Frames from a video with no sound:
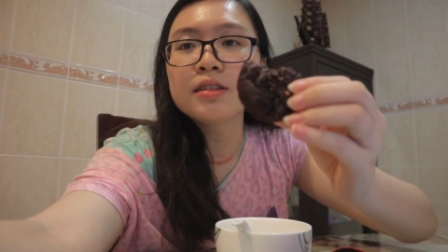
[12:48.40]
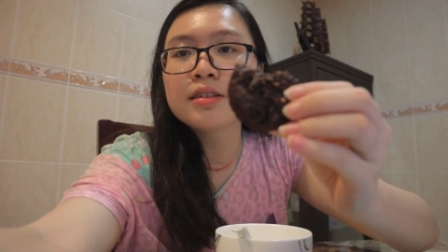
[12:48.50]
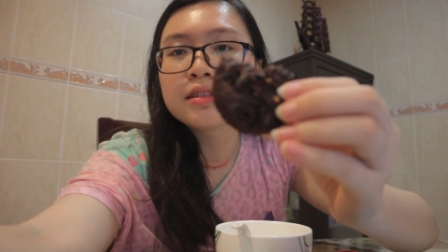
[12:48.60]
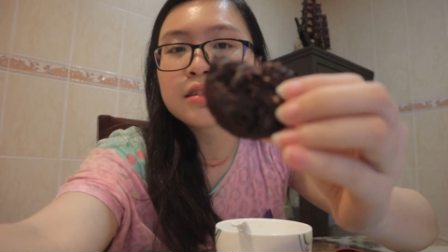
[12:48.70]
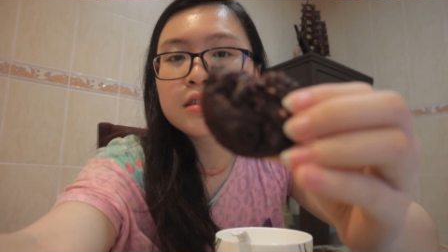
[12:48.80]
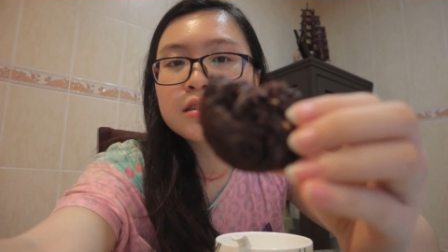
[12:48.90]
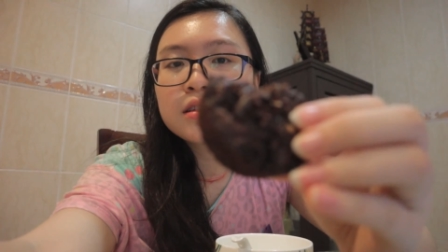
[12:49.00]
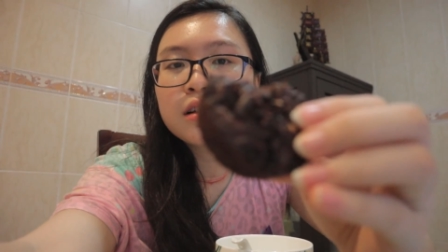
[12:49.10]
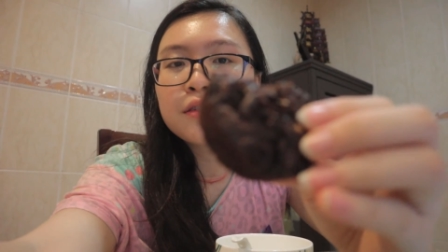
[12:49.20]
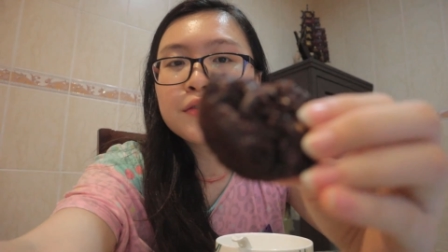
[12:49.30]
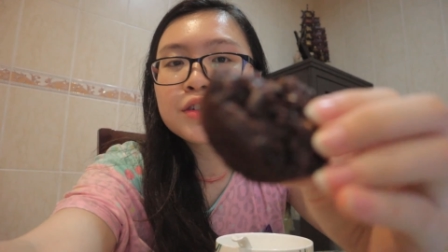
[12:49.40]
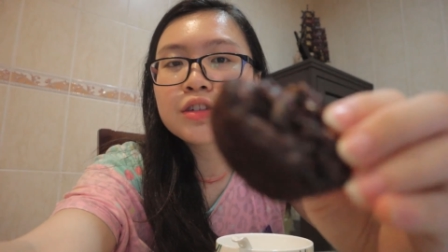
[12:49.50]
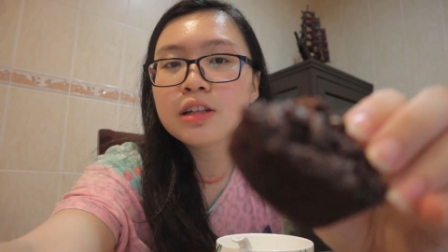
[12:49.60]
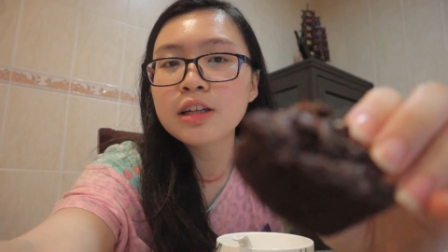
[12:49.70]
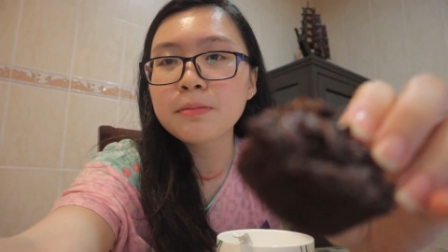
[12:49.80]
This is
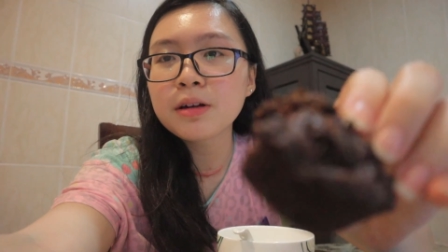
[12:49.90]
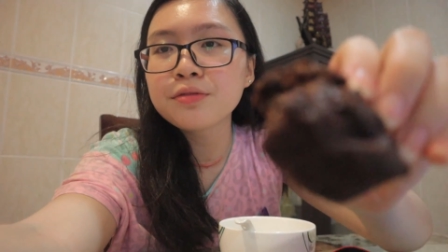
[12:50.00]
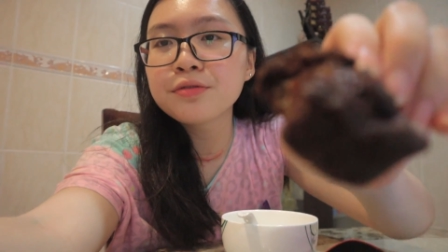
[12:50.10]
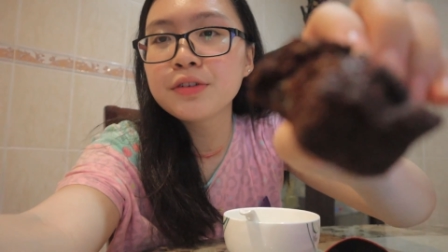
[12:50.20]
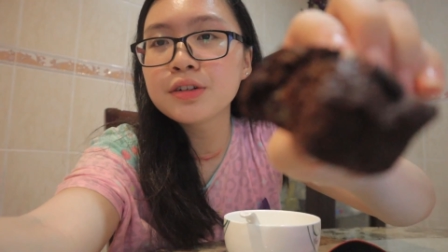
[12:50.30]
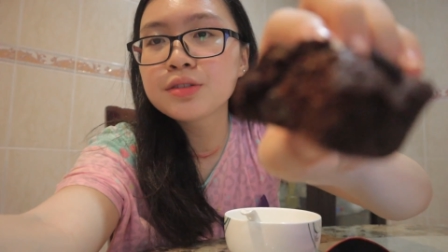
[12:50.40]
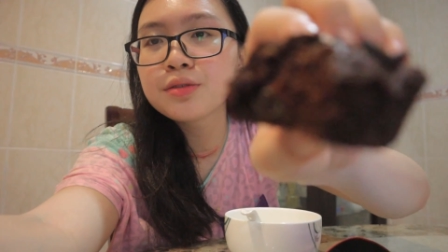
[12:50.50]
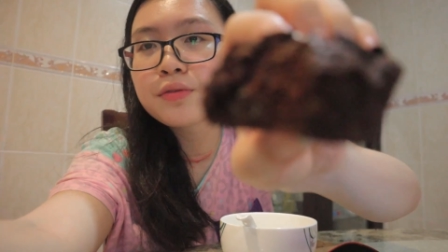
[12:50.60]
officially my first